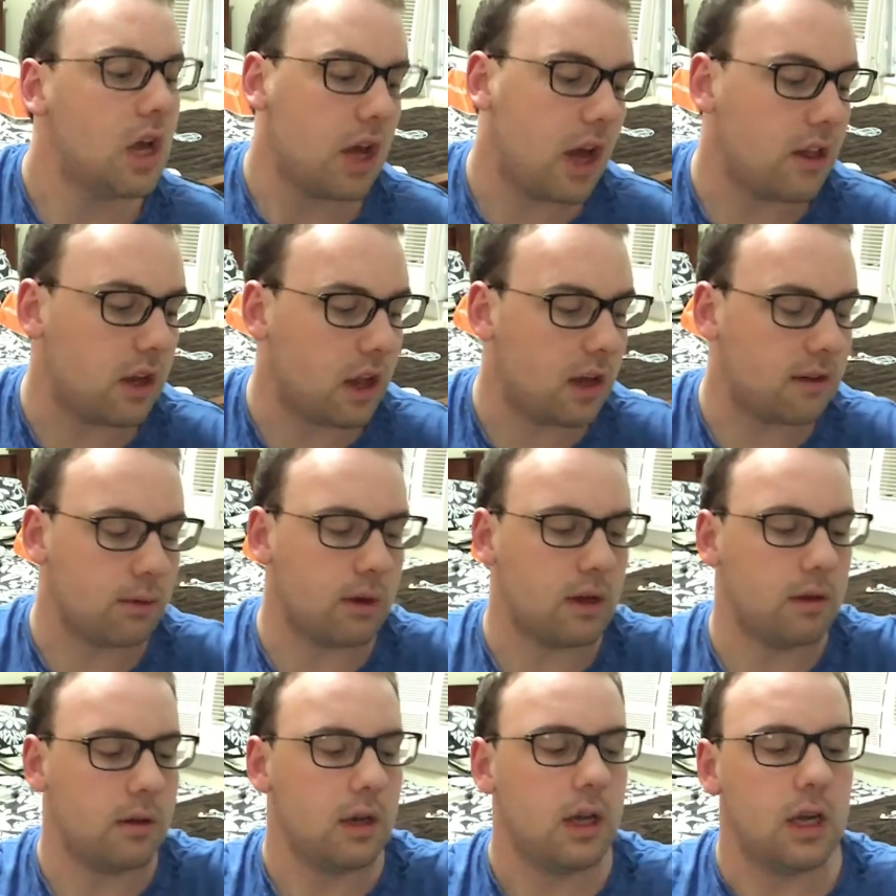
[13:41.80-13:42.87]
And the last
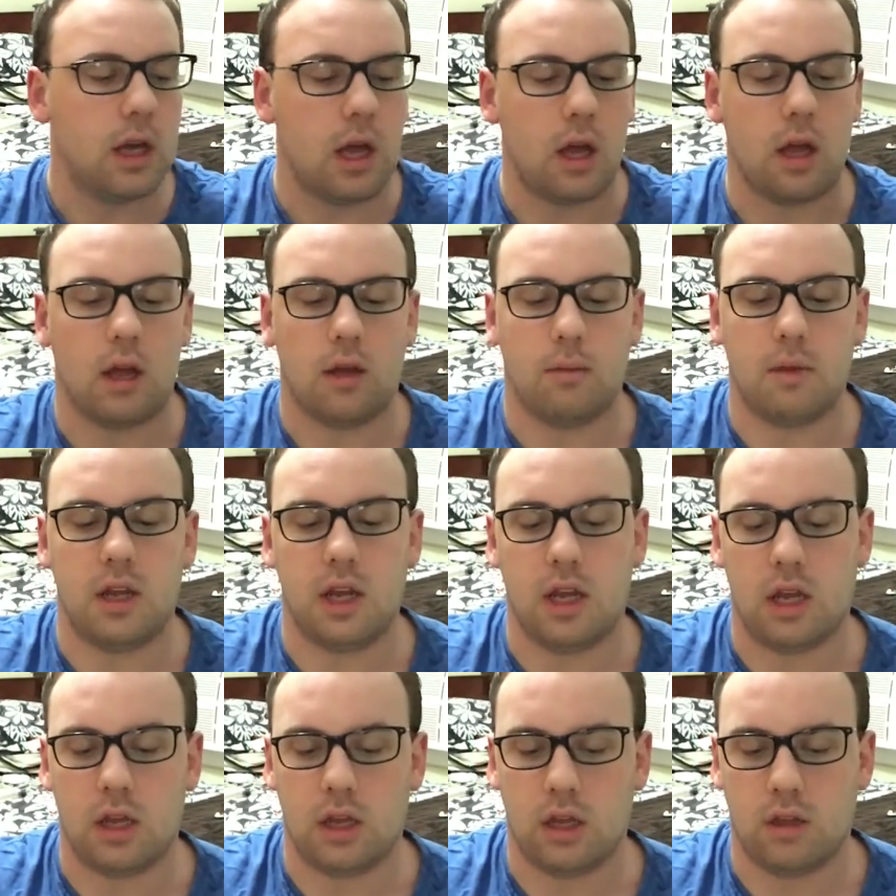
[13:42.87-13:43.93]
one
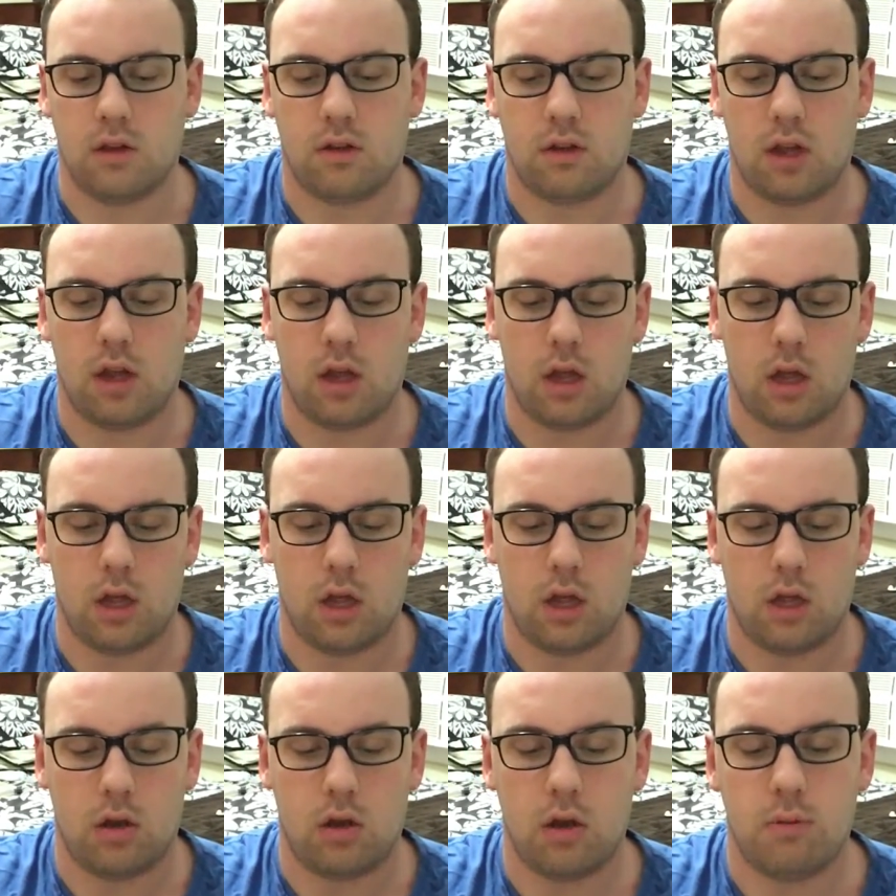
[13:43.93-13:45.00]
is
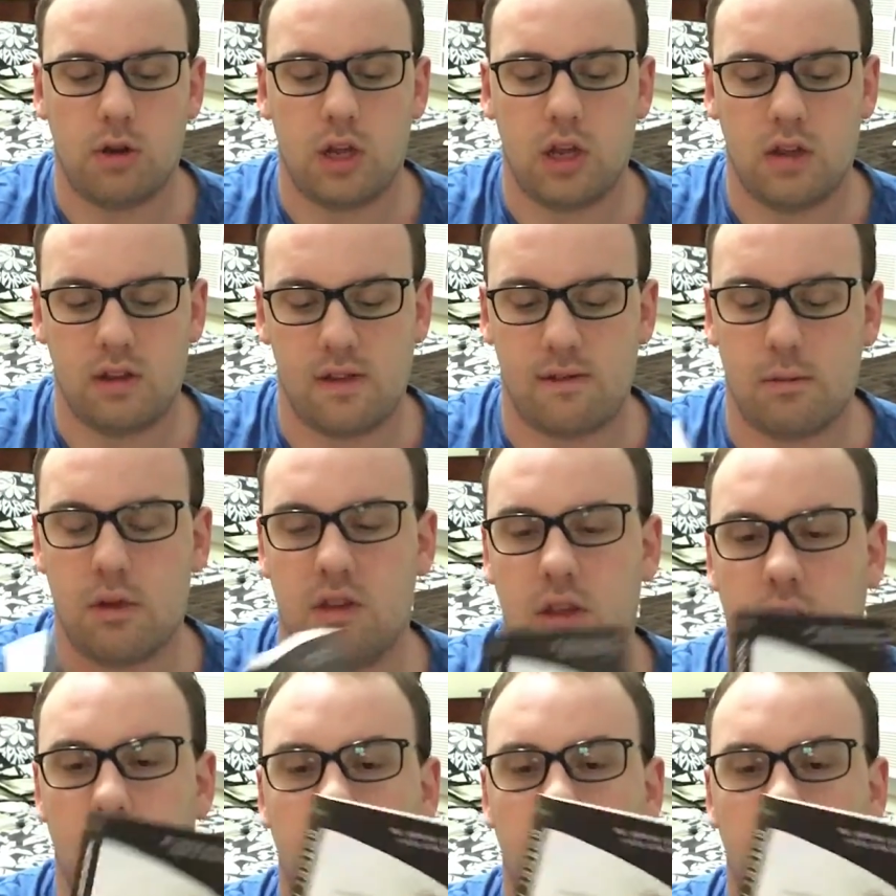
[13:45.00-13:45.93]
Nobody Is Ever Missing